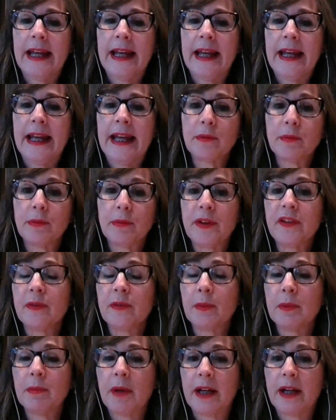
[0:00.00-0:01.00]
And
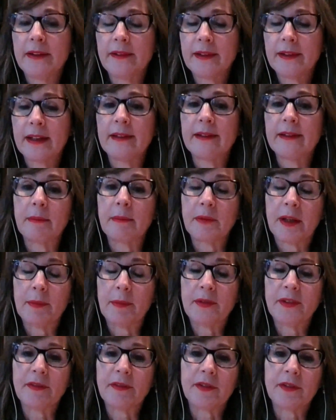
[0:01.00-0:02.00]
reasonable minds can
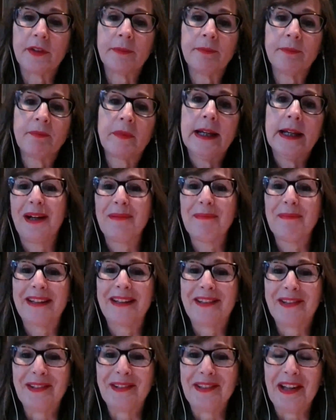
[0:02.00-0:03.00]
sometimes differ. I
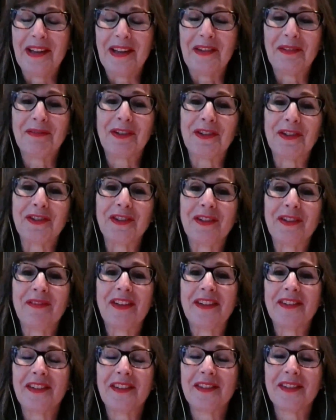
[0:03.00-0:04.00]
may do another version of
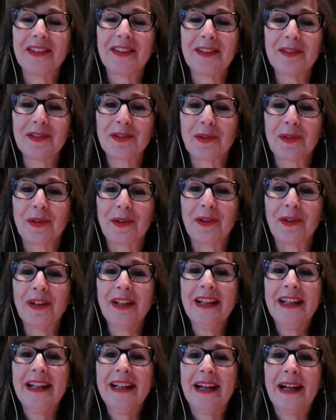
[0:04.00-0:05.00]
this. It's a little shorter
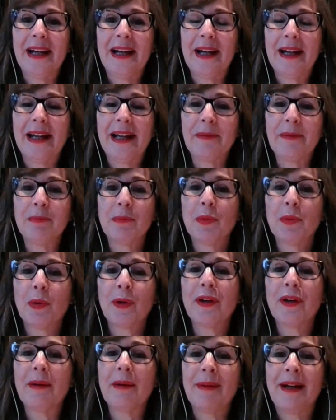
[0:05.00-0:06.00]
and
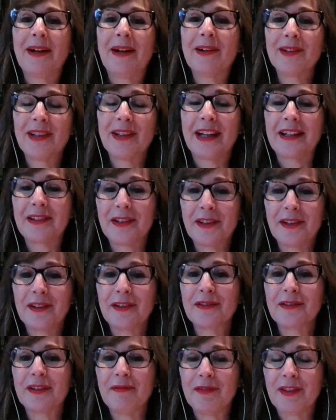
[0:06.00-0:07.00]
more about
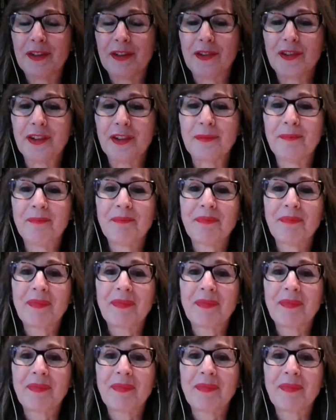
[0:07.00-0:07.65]
likelihood of confusion.